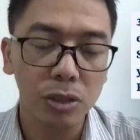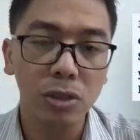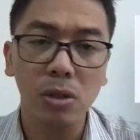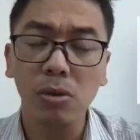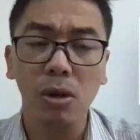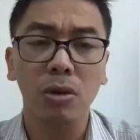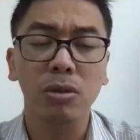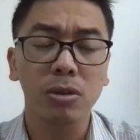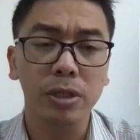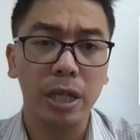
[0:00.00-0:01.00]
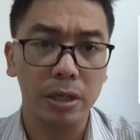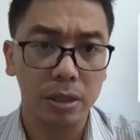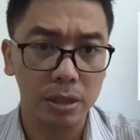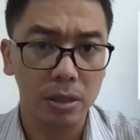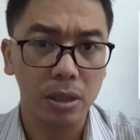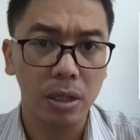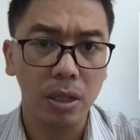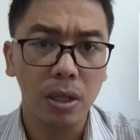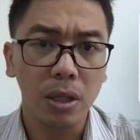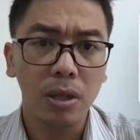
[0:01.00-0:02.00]
Show our good character.
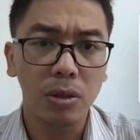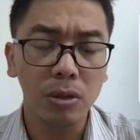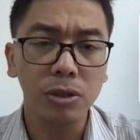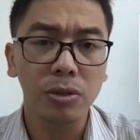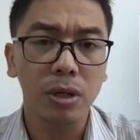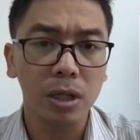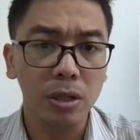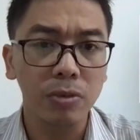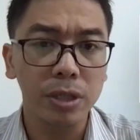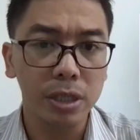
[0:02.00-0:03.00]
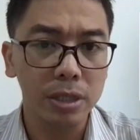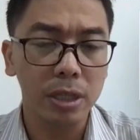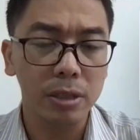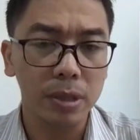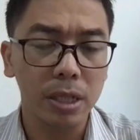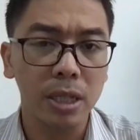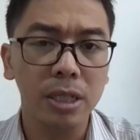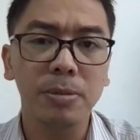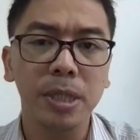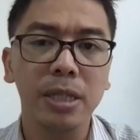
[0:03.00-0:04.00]
Though you argue with the statement,
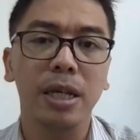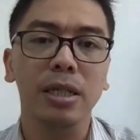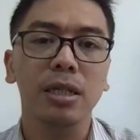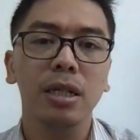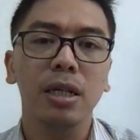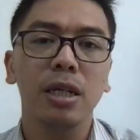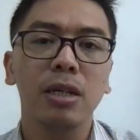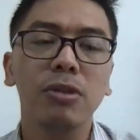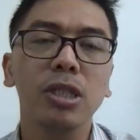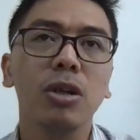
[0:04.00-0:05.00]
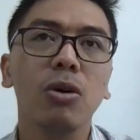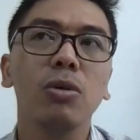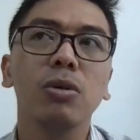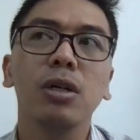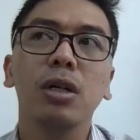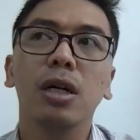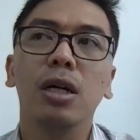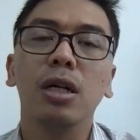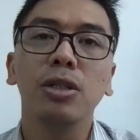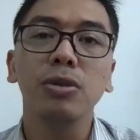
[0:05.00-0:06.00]
it means that even though
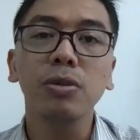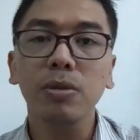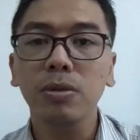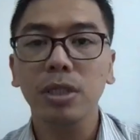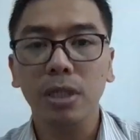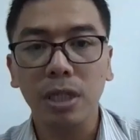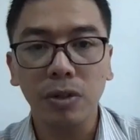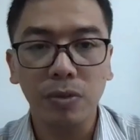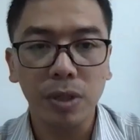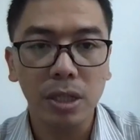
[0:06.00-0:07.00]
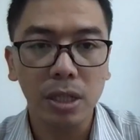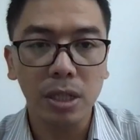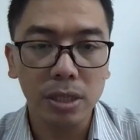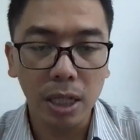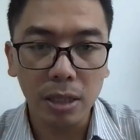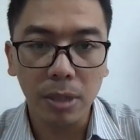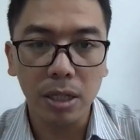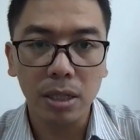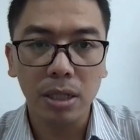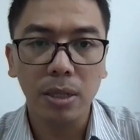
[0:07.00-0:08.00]
you disagree with the
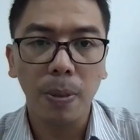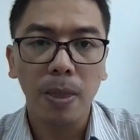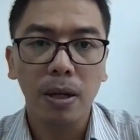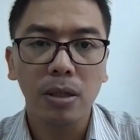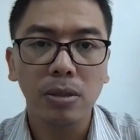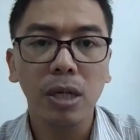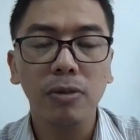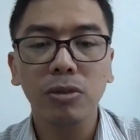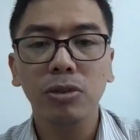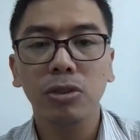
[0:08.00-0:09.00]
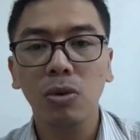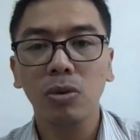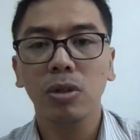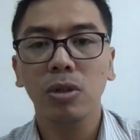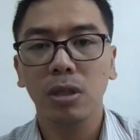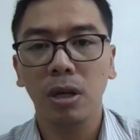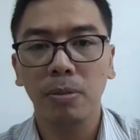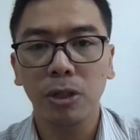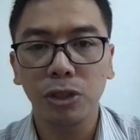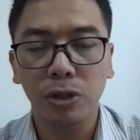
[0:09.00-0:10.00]
statement, you have to show
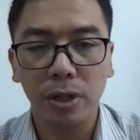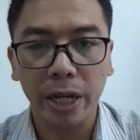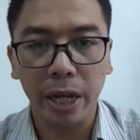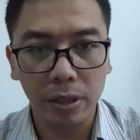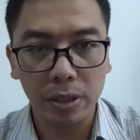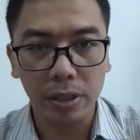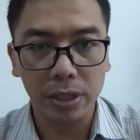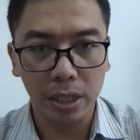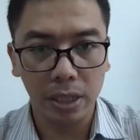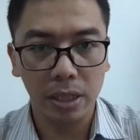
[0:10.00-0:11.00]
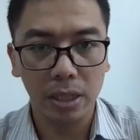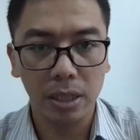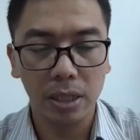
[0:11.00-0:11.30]
about your characteristic.